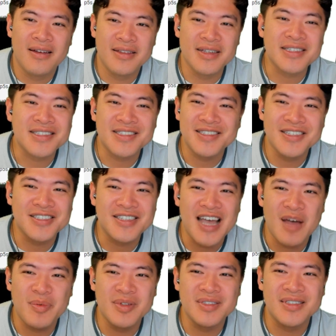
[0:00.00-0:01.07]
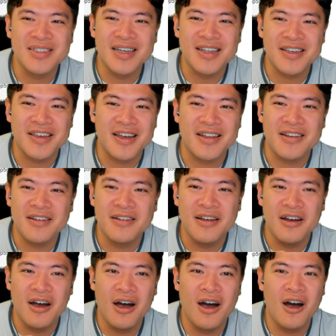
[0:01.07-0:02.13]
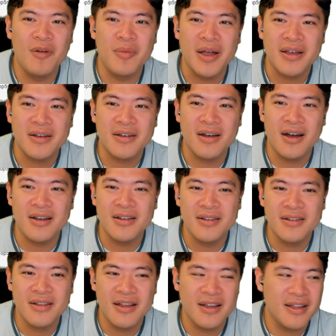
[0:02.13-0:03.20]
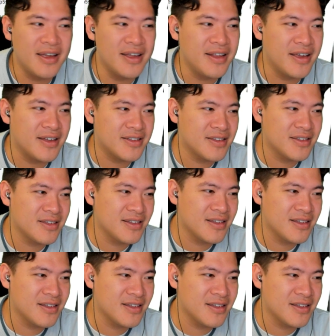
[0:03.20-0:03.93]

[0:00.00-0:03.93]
This happens yet again. Oh my God, idiot.